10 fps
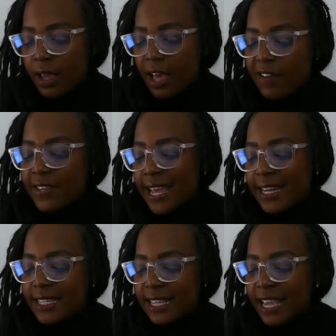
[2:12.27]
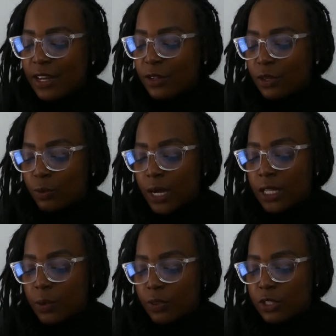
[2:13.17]
Evan had his hand on the
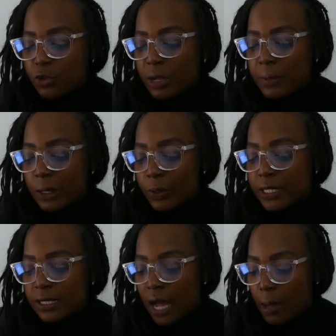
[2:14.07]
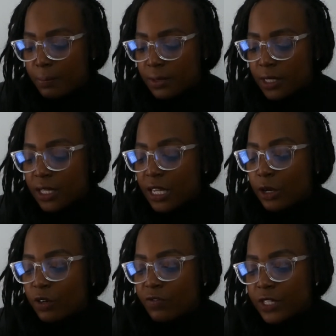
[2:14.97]
railing when the scraping noise stopped. He
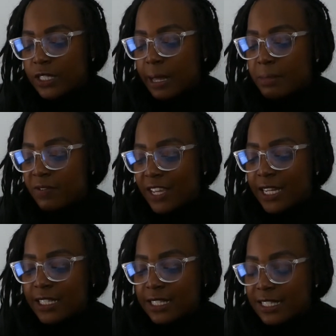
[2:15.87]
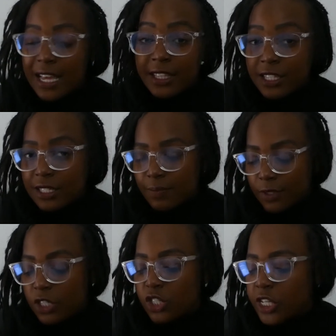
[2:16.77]
heard footsteps fading to silence.
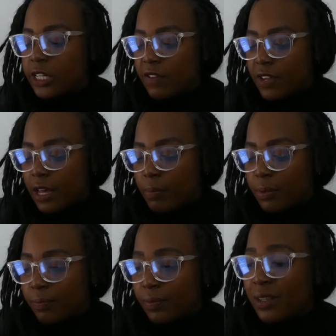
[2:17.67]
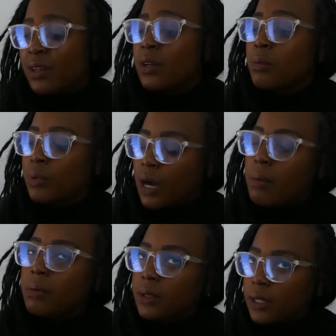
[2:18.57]
She'd given up.
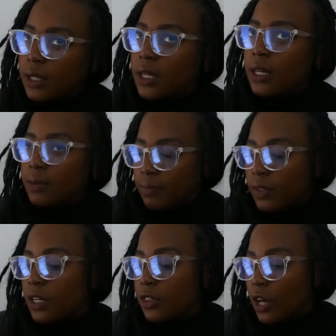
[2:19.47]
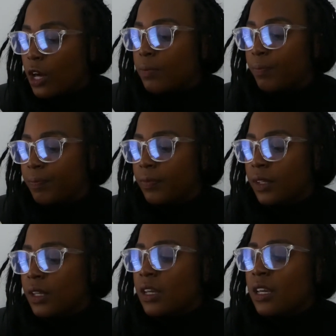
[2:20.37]
Probably the heat, he thought.
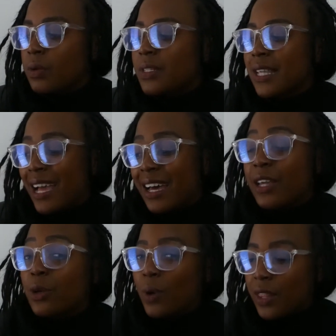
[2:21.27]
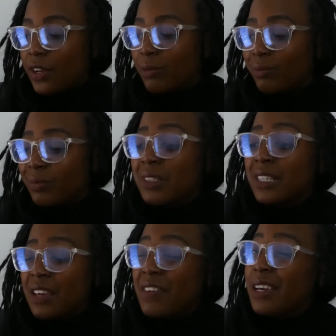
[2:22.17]
It was that kind of weather.
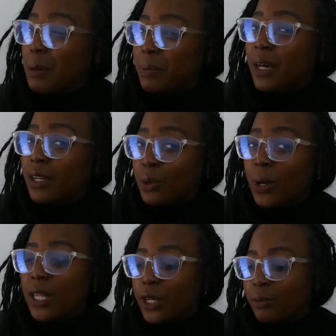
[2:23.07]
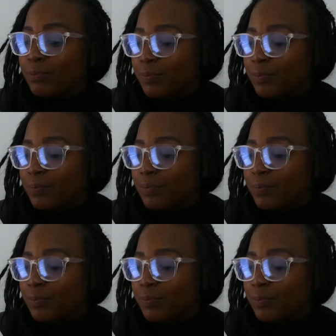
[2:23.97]
Giving up kind of weather.